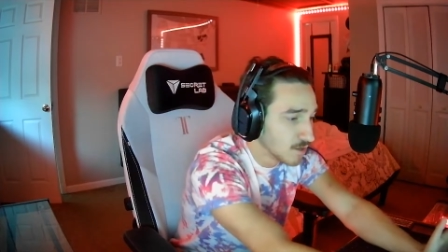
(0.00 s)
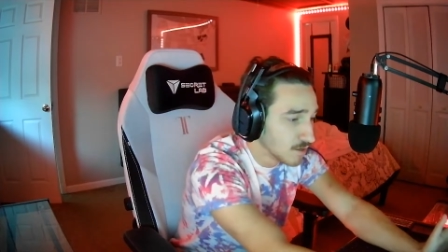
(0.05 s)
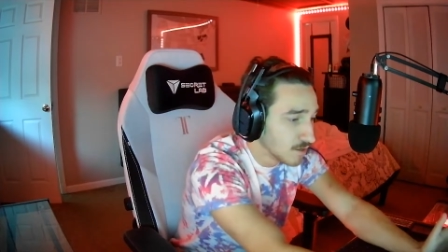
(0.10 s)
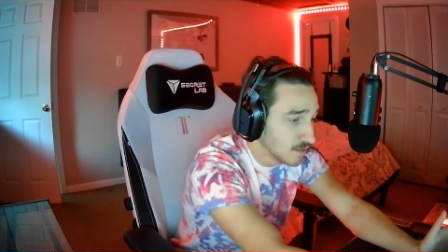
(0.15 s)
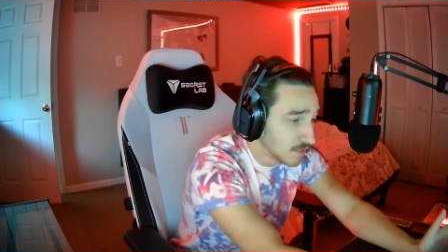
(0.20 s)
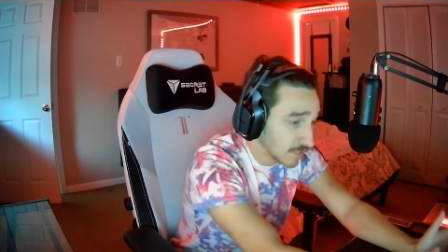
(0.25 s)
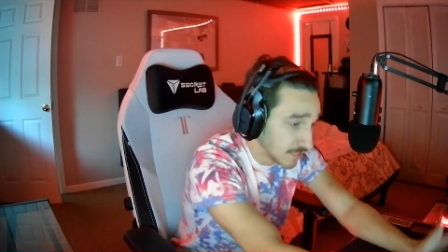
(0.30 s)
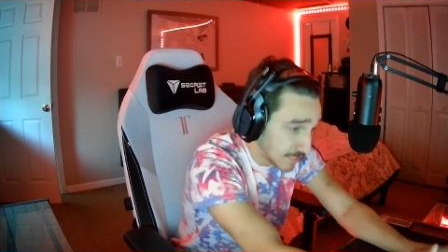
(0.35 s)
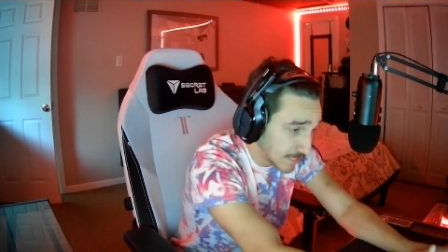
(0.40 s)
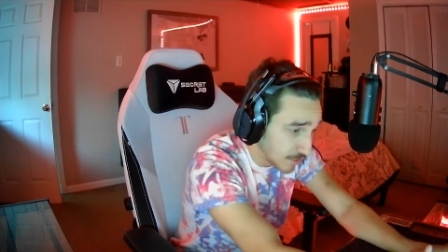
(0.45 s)

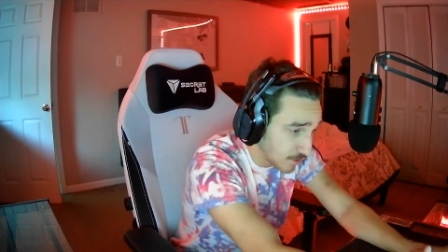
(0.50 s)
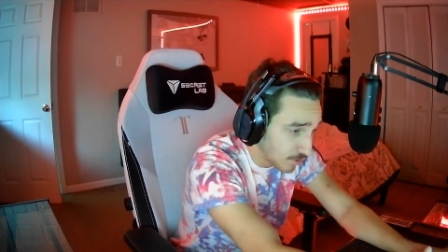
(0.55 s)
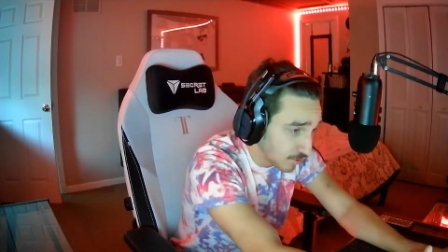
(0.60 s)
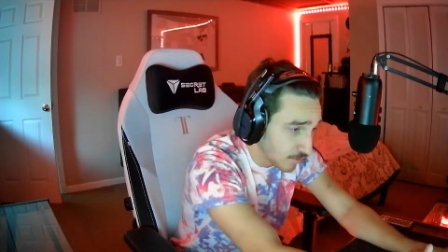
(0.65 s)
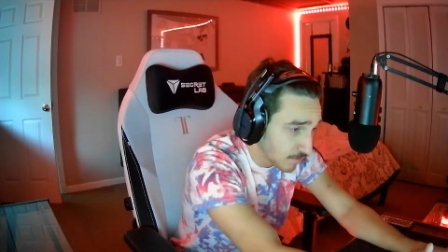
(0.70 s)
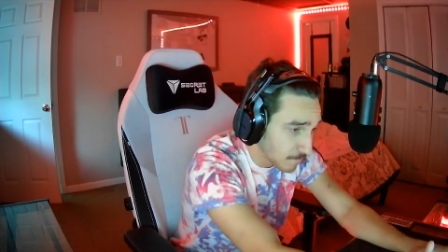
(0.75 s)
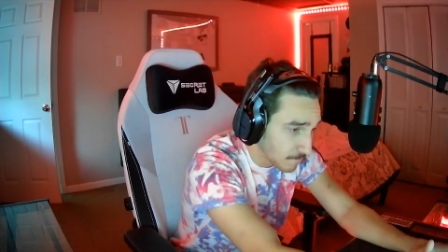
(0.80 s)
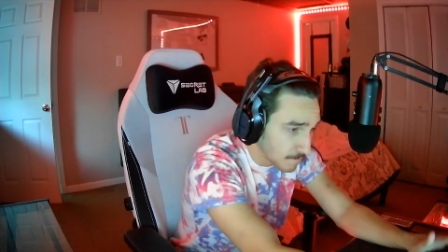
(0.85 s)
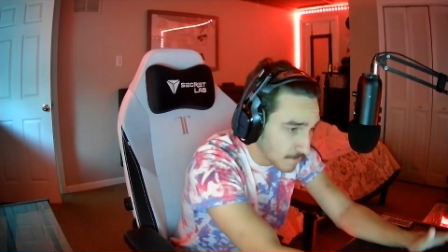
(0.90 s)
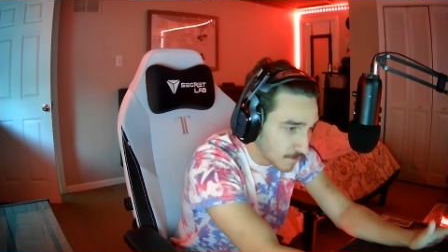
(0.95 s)

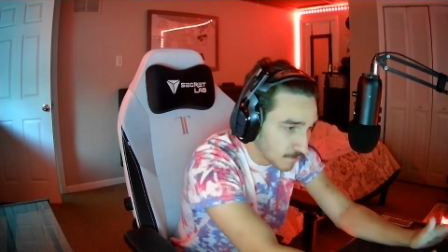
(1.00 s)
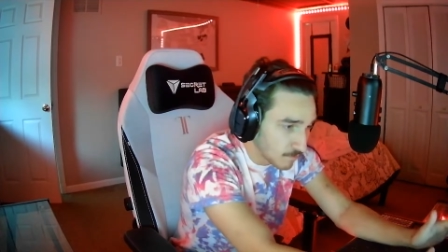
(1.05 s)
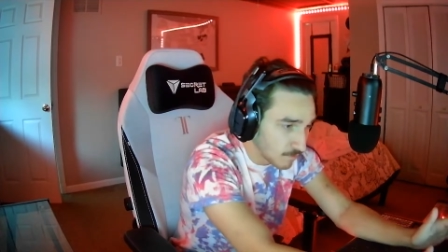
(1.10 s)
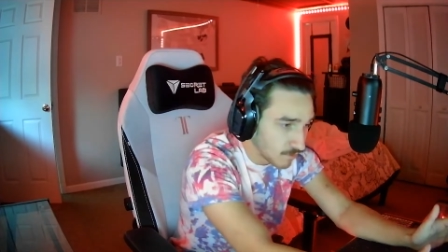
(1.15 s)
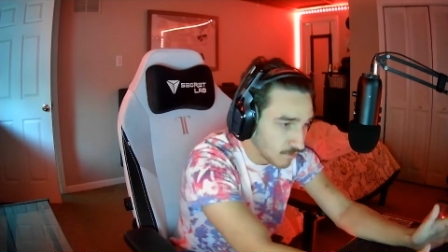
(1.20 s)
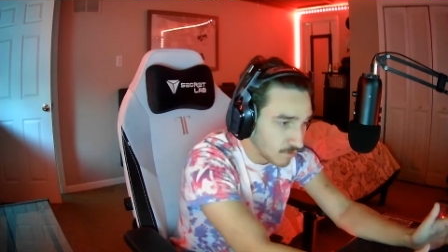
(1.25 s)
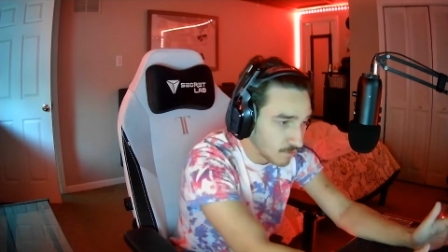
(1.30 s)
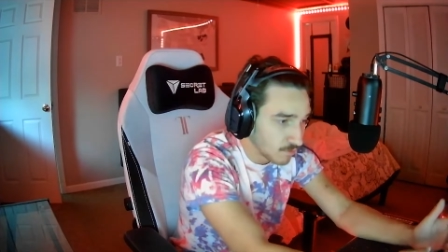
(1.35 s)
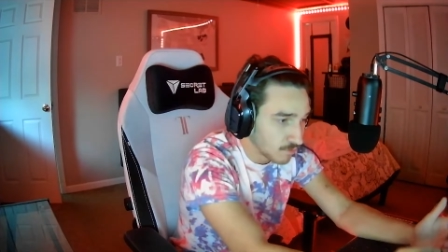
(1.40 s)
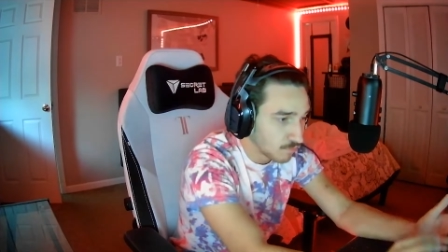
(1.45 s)
Here,
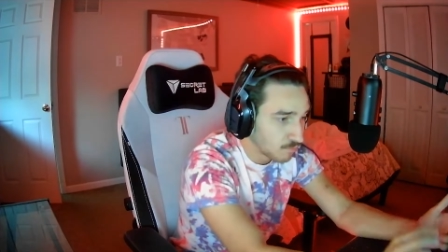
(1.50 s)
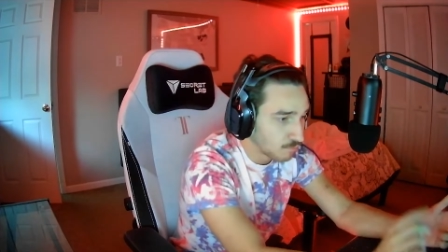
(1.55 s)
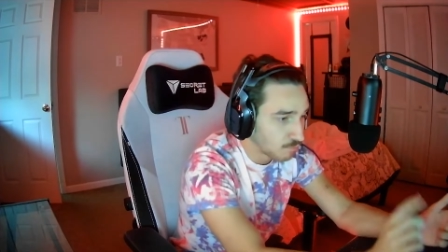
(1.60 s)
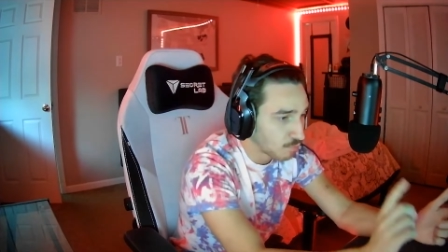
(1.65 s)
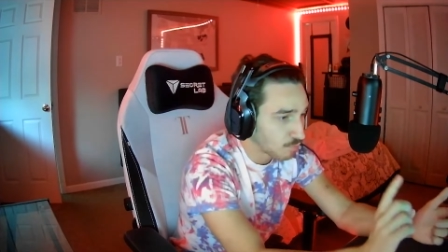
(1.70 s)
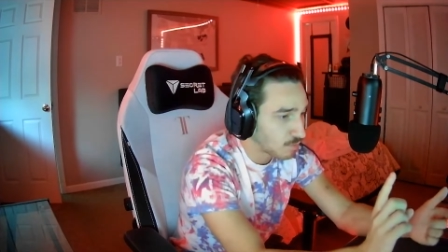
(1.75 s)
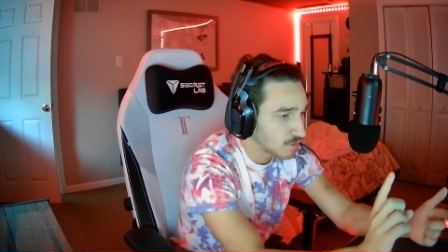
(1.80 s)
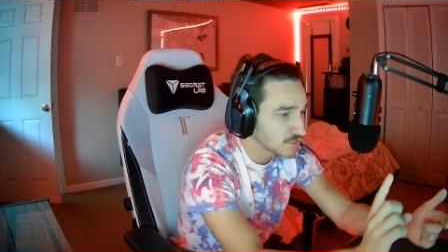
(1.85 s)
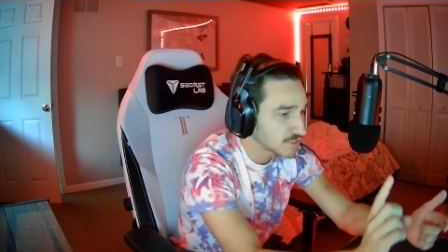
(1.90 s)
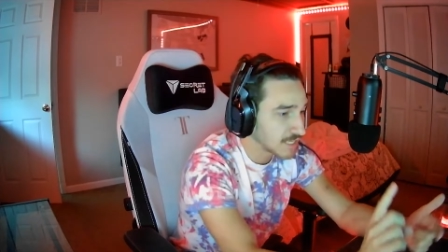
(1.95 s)
we're
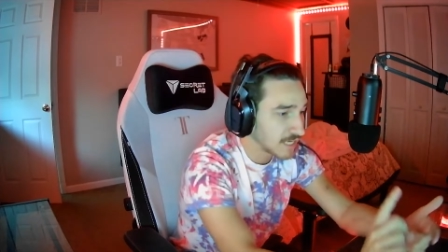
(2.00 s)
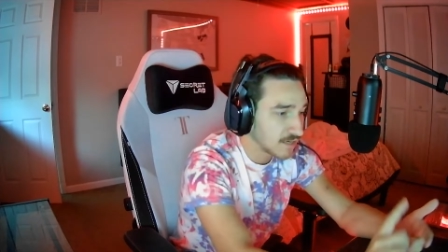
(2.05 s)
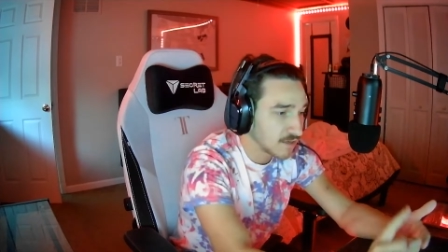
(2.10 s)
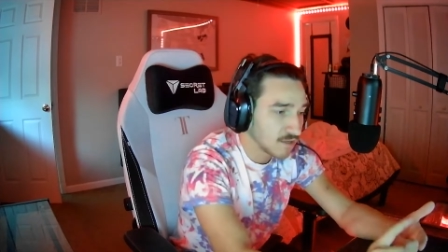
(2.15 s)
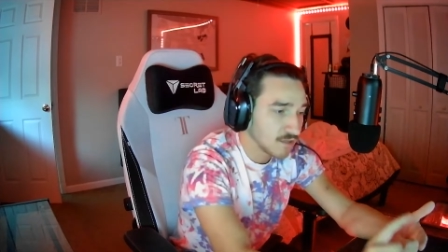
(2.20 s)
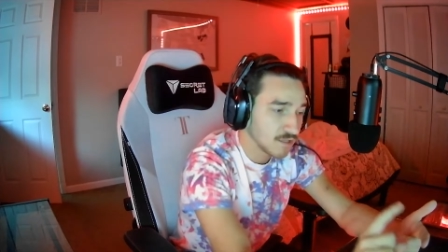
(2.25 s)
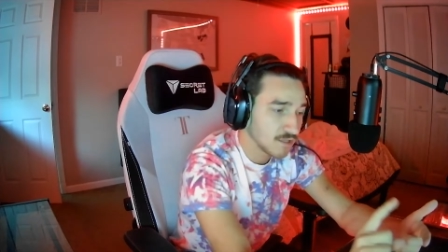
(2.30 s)
once again